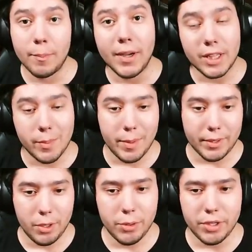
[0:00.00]
But the
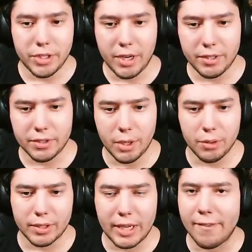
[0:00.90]
mimic usually changes
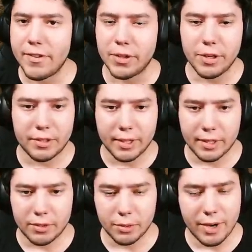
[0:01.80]
ghosts every 30
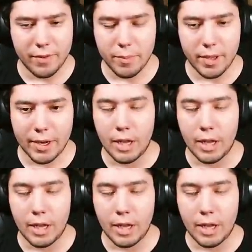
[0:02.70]
seconds or every minute.